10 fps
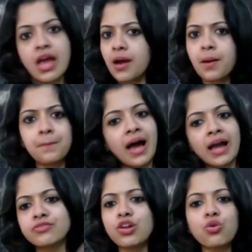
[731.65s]
A
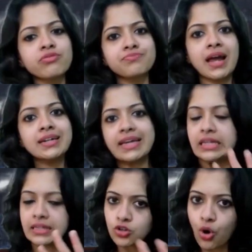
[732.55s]
backflow of blood in
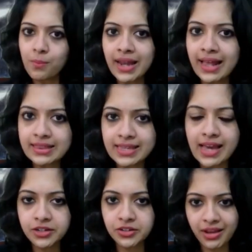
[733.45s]
a normal healthy
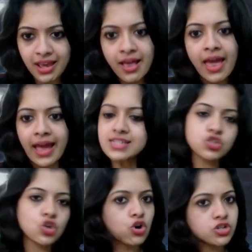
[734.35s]
artery is
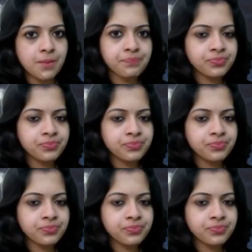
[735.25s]
not